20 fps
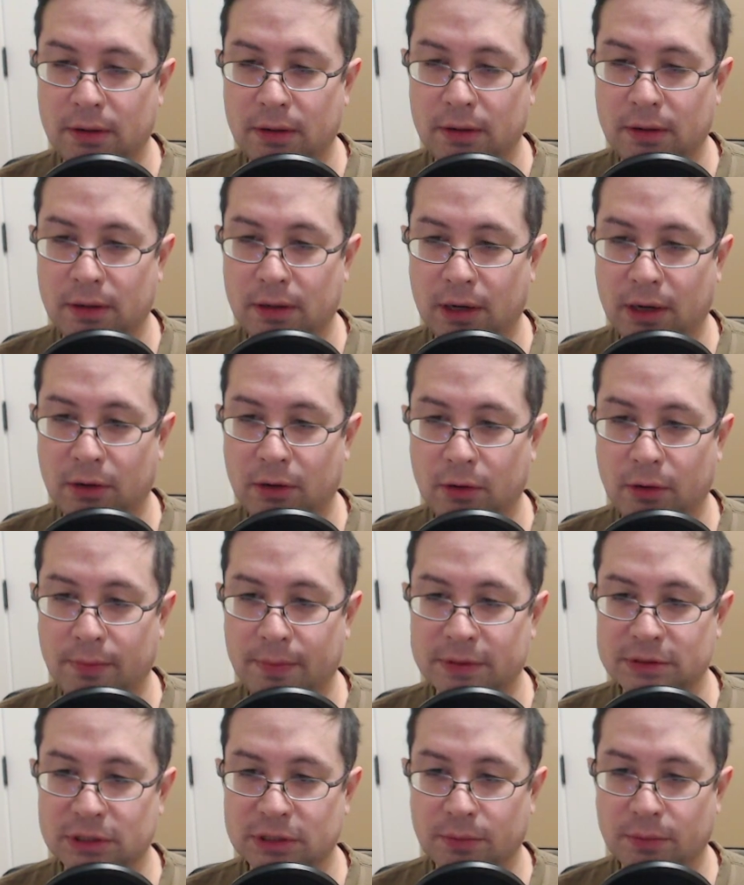I don't know how
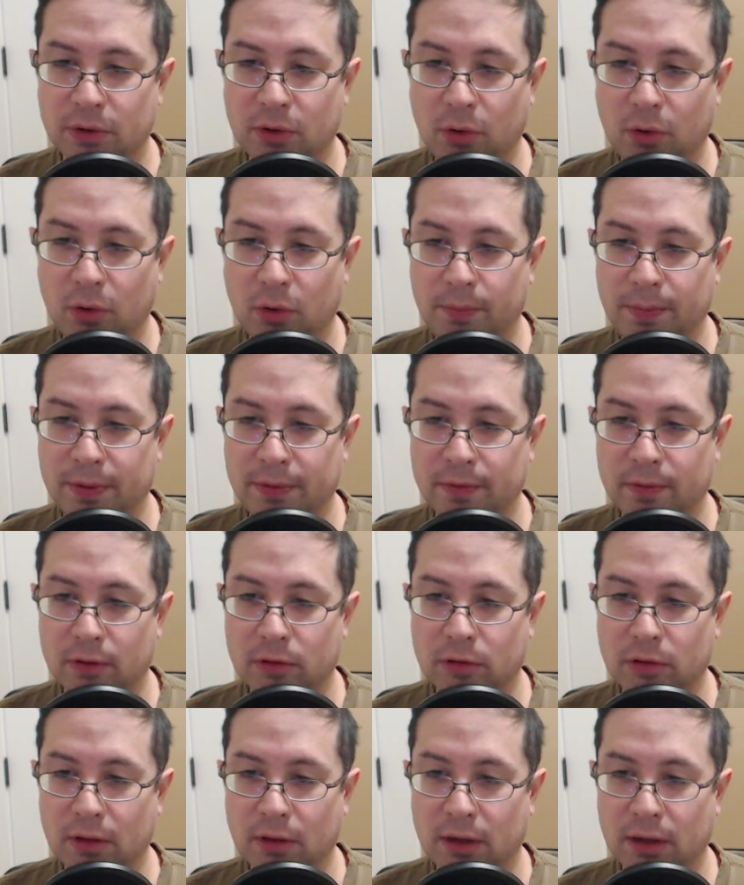much I want to open
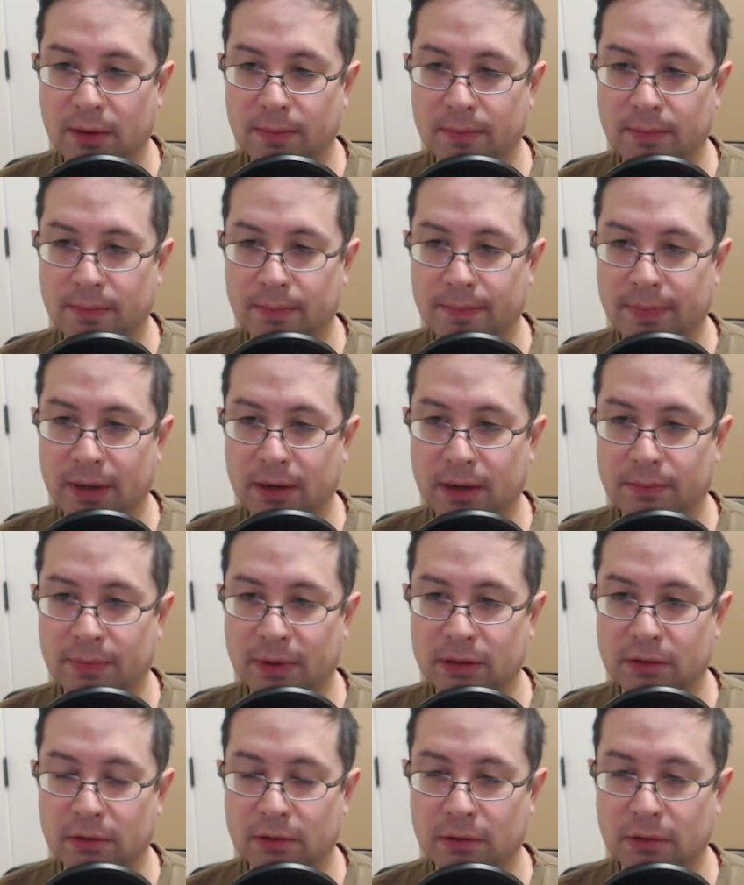this up, but my
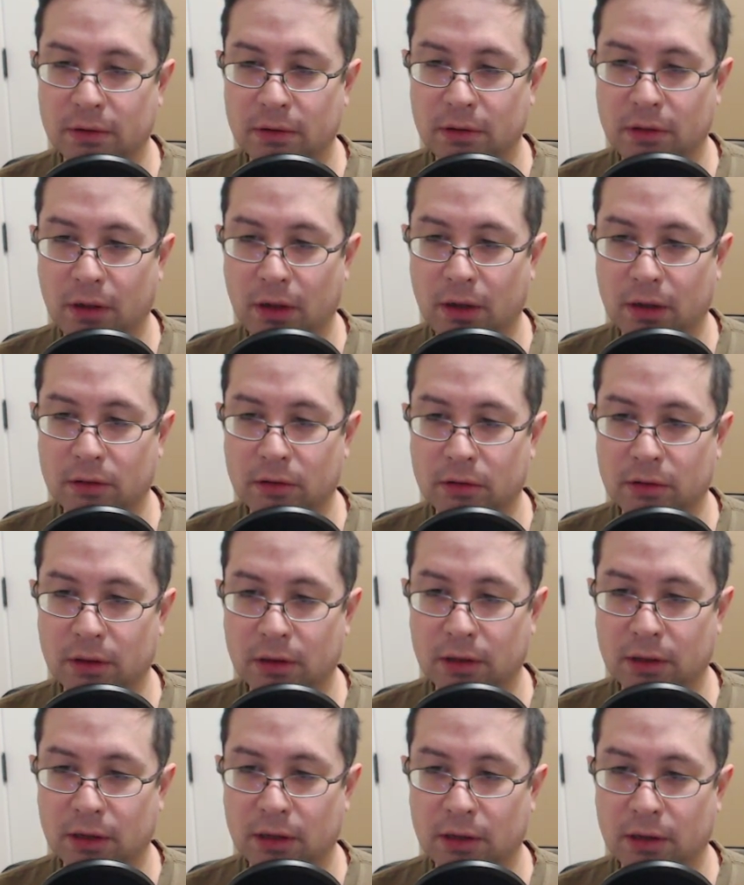clock's
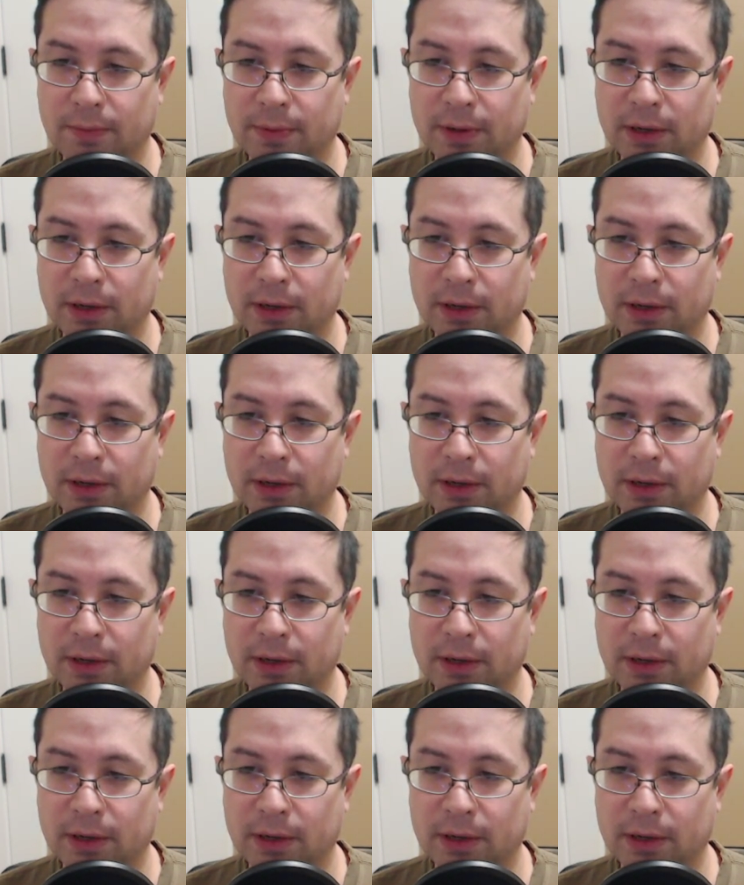ticking a little bit.